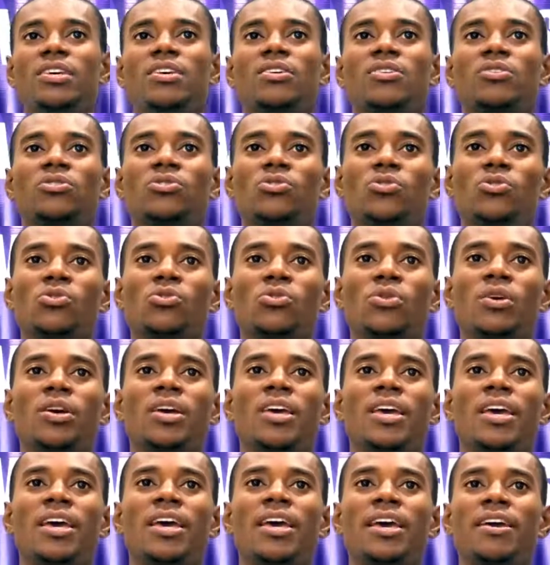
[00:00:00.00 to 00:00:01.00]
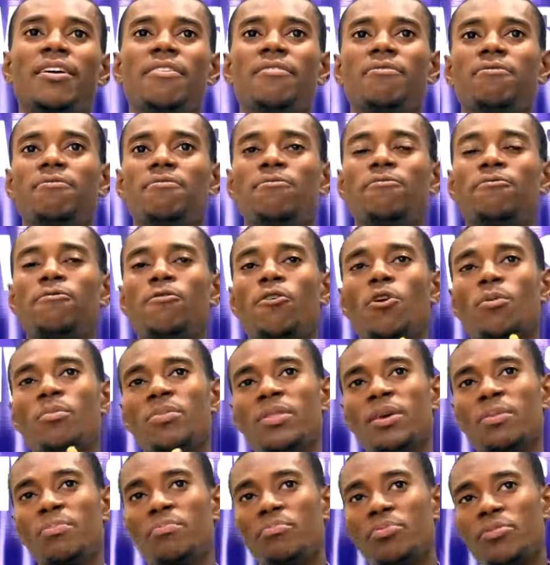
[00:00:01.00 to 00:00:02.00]
So from
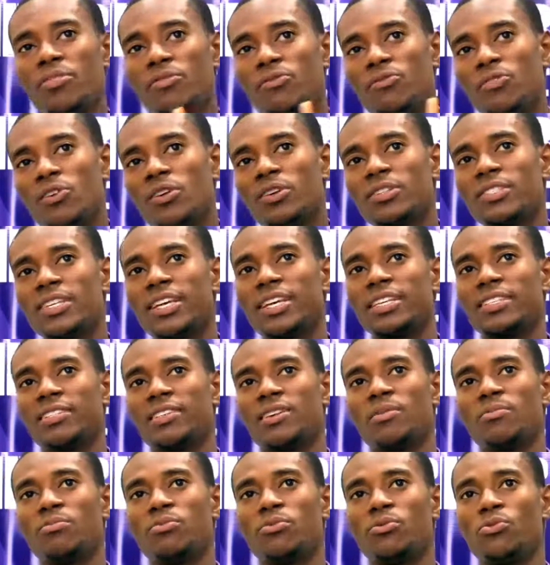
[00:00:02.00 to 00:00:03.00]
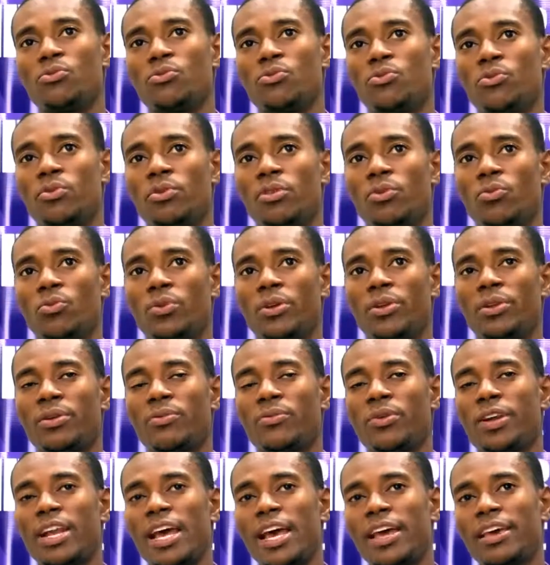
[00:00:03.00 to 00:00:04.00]
the previous example,
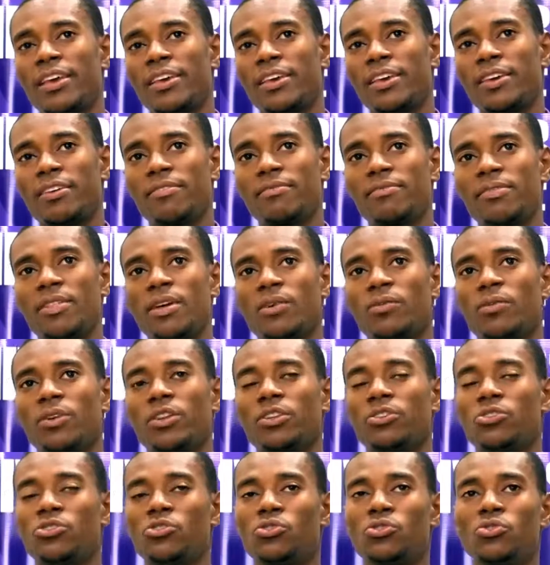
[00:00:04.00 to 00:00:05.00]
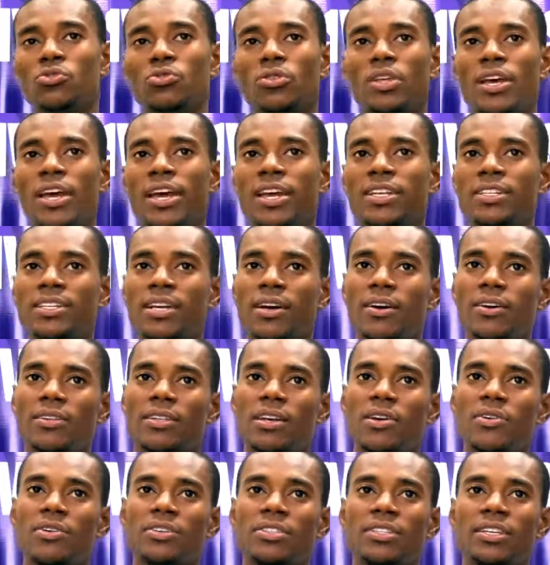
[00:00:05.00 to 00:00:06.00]
when I gave that one, you should do the 8
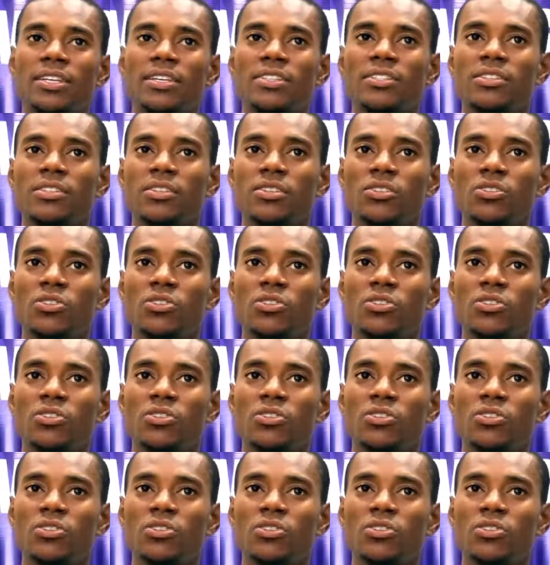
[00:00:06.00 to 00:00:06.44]
characteristics.